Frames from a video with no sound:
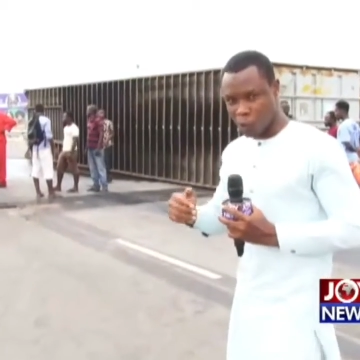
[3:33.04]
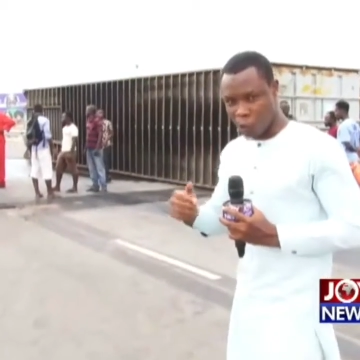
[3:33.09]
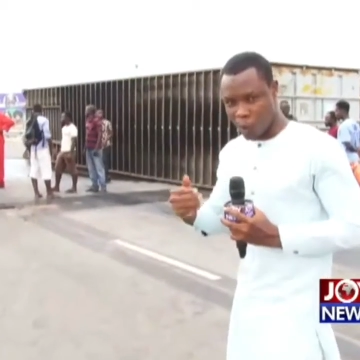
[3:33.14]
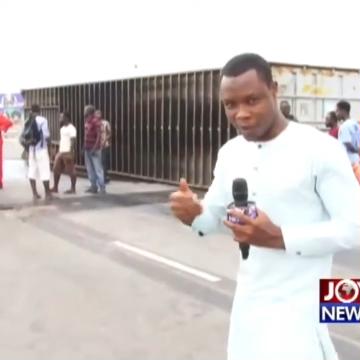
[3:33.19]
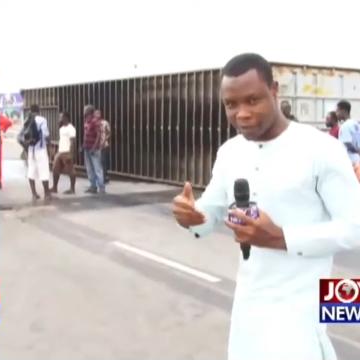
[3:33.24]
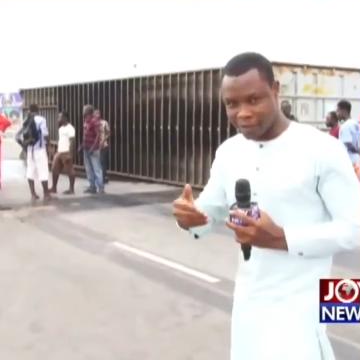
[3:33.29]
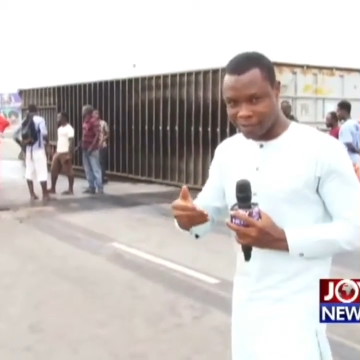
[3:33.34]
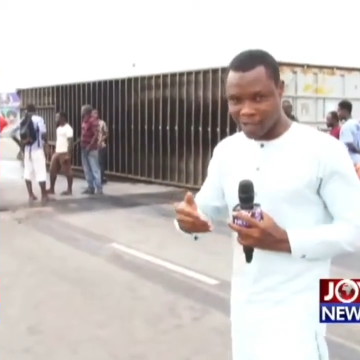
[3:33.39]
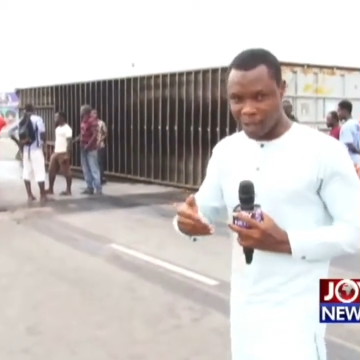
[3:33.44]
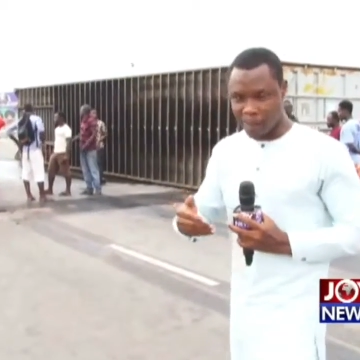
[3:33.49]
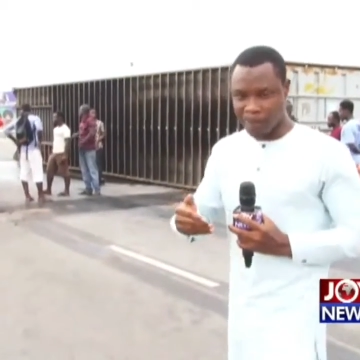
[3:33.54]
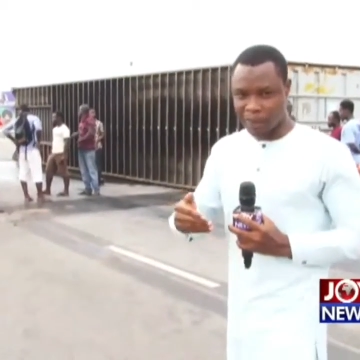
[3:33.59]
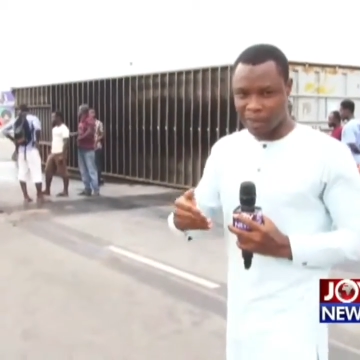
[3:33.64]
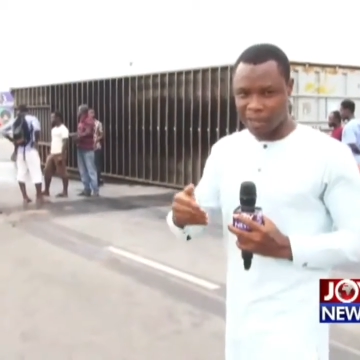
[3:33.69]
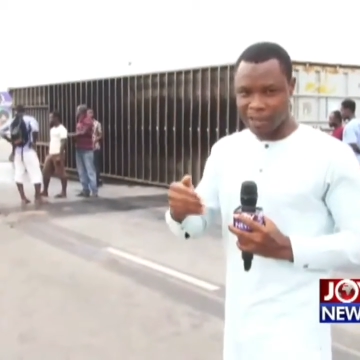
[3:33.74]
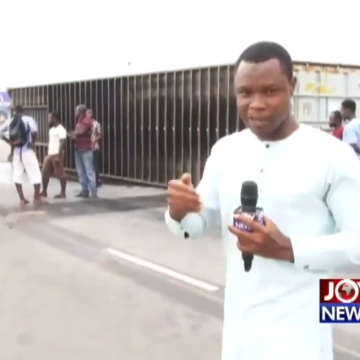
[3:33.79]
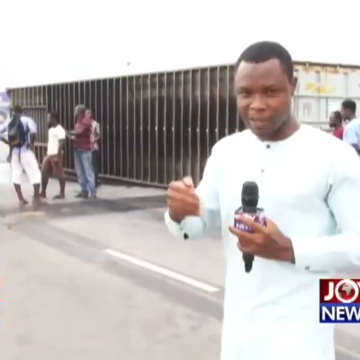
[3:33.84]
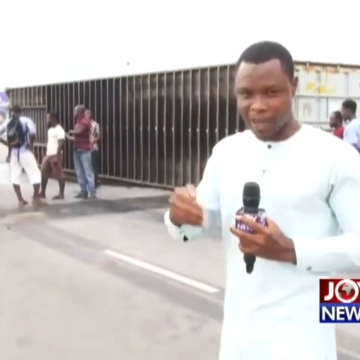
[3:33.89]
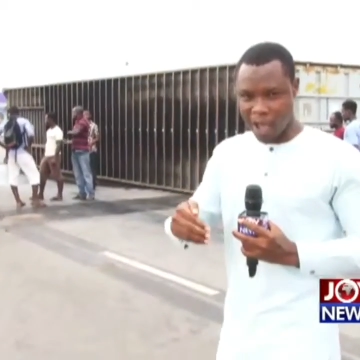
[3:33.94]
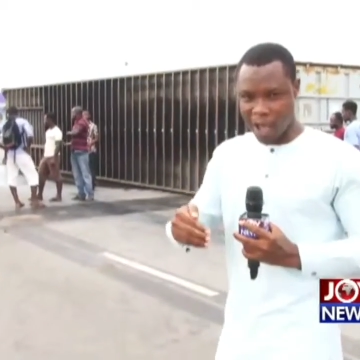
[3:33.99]
So what is
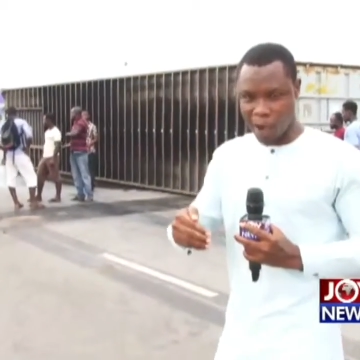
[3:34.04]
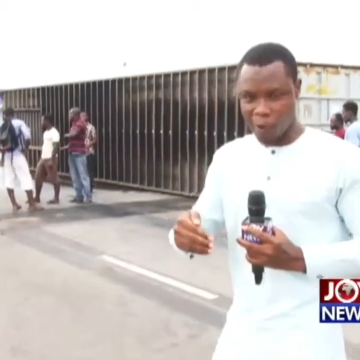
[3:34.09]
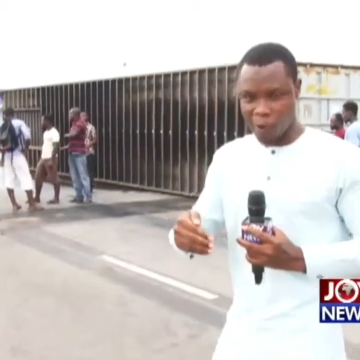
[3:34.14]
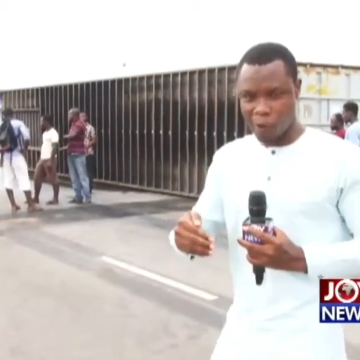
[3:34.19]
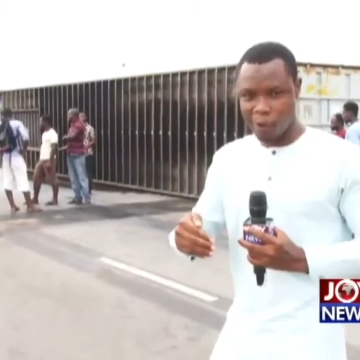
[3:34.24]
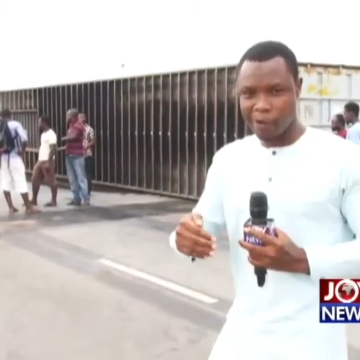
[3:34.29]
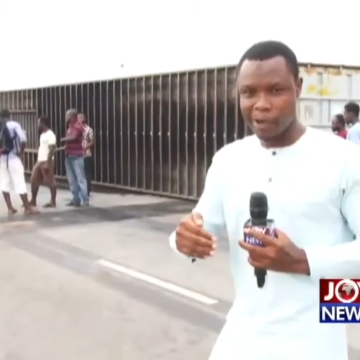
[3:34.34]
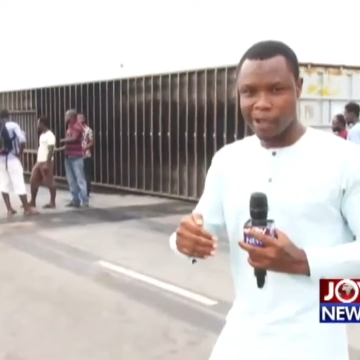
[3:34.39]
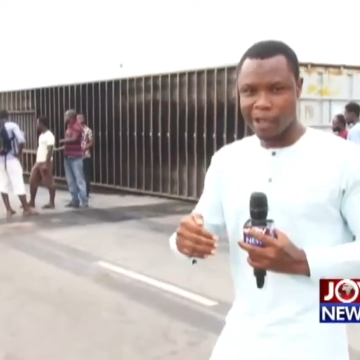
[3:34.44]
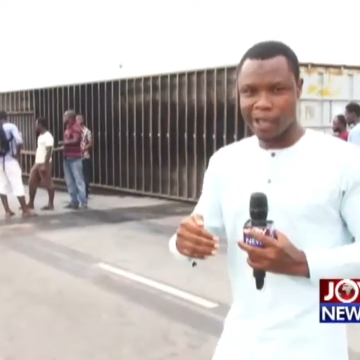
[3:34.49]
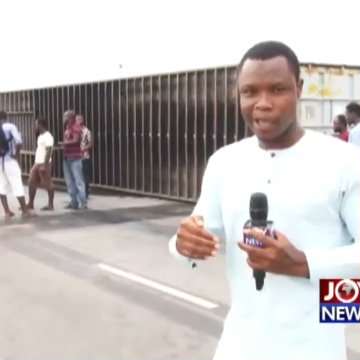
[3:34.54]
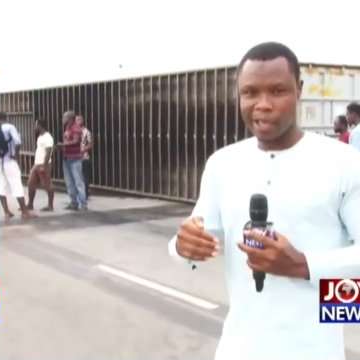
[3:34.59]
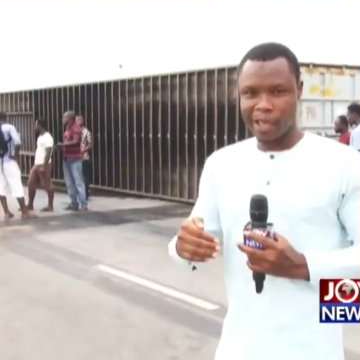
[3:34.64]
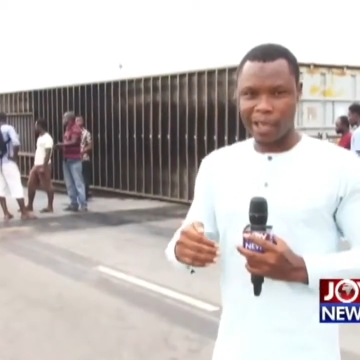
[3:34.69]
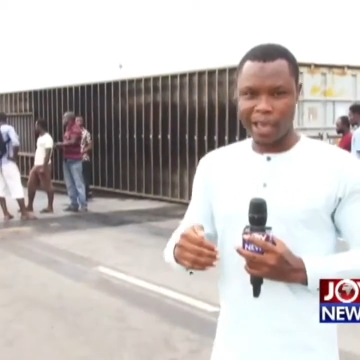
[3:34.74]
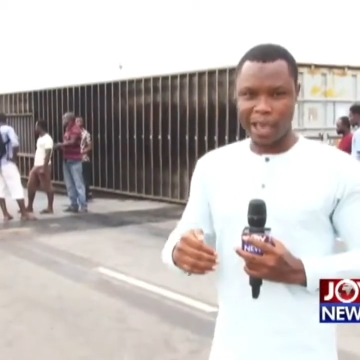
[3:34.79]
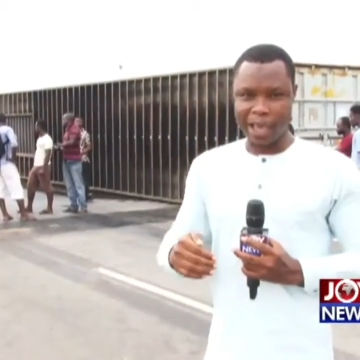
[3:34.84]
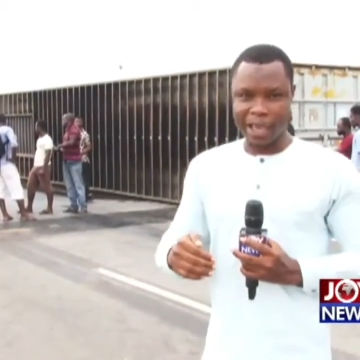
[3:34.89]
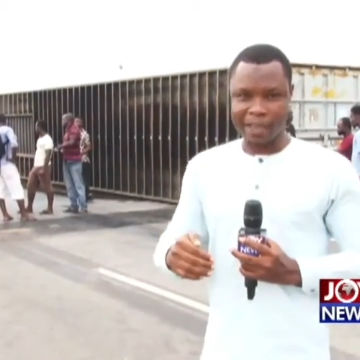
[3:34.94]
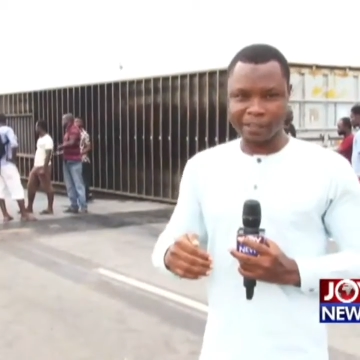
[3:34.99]
happening now
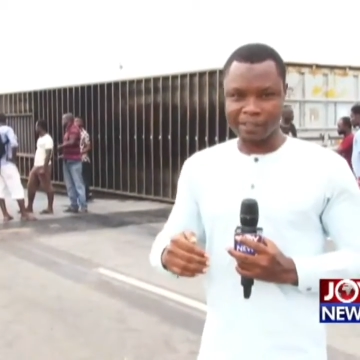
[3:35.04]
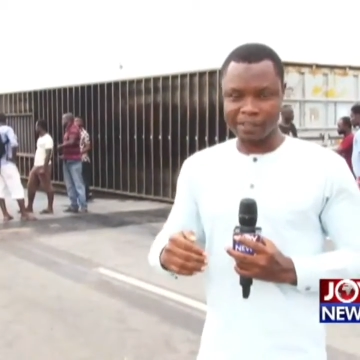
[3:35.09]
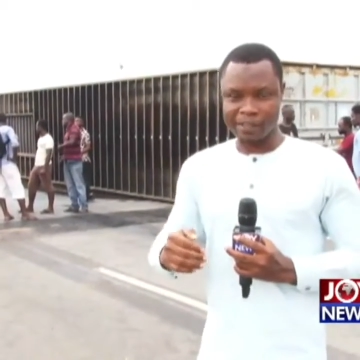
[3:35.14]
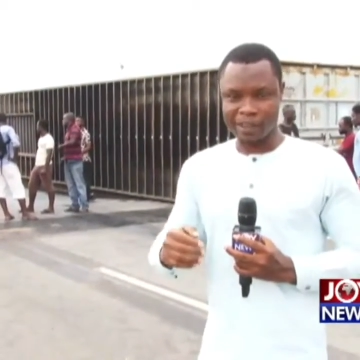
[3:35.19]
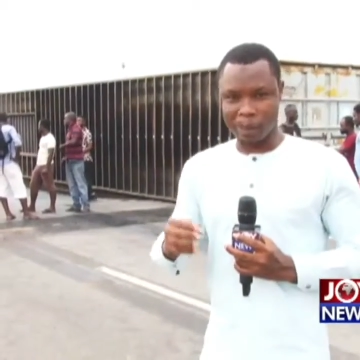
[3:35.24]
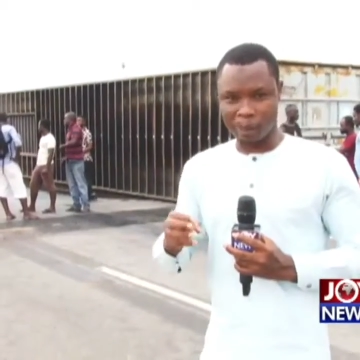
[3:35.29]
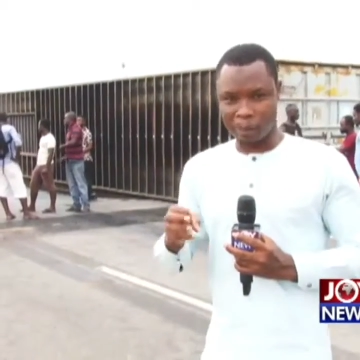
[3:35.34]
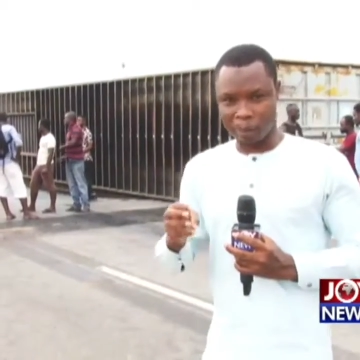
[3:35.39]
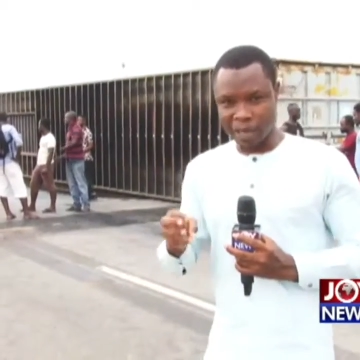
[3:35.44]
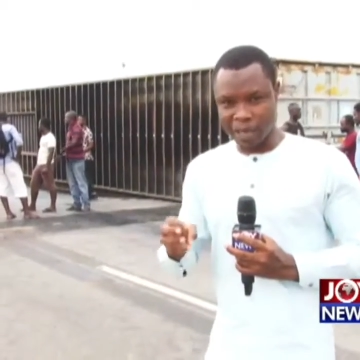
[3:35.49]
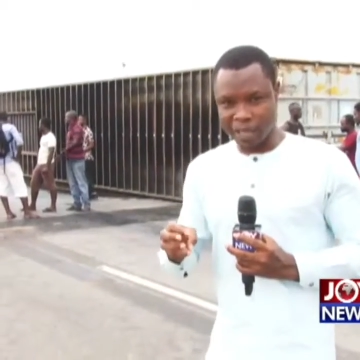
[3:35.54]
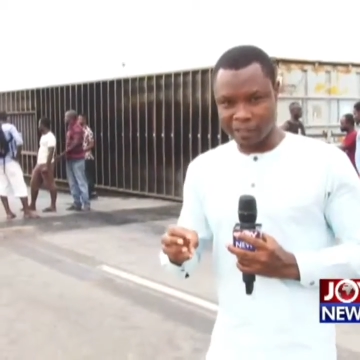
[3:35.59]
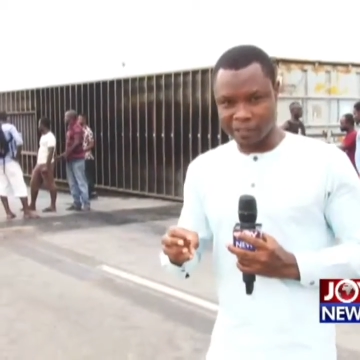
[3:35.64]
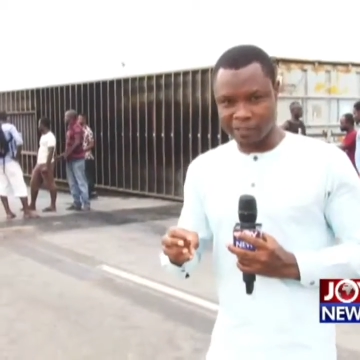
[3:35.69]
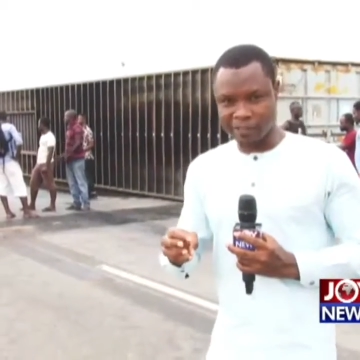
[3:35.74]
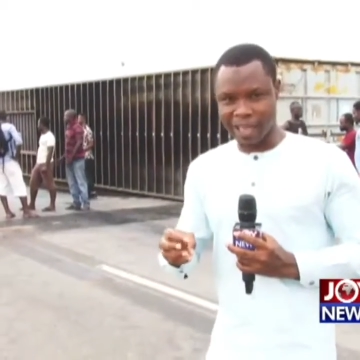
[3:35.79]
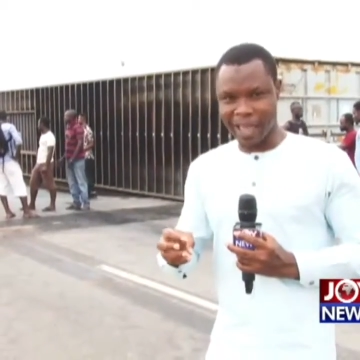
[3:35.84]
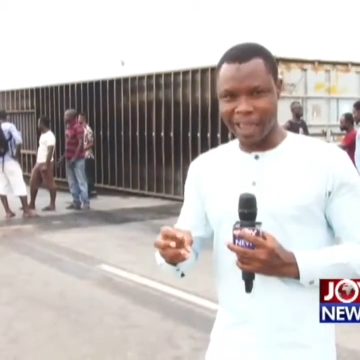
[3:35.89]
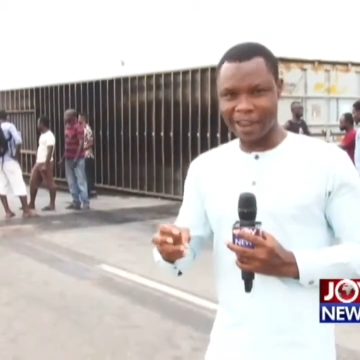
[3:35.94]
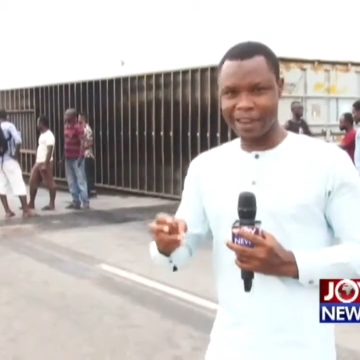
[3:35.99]
is the
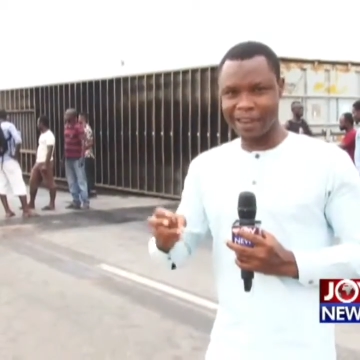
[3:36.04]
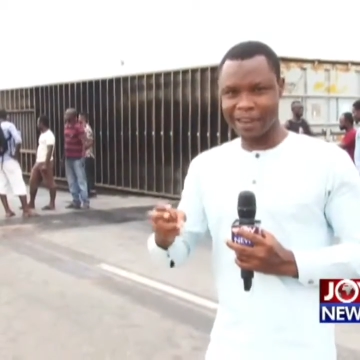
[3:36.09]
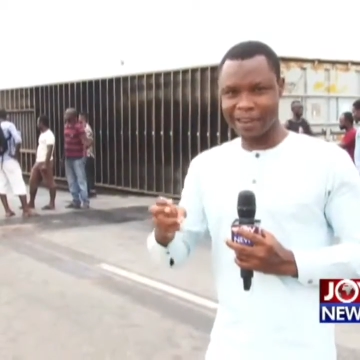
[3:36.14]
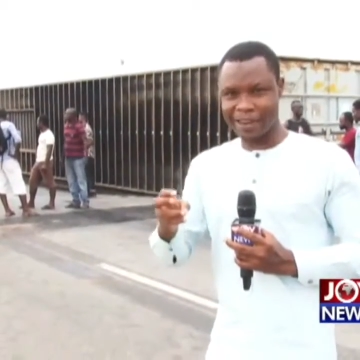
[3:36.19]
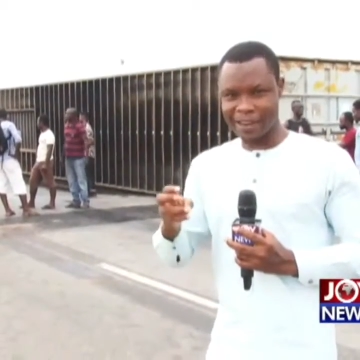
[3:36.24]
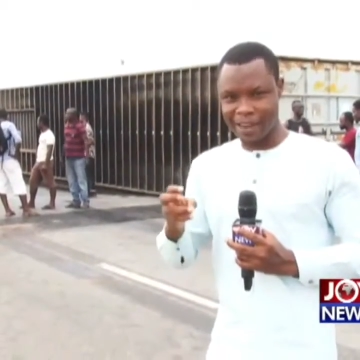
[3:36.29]
police and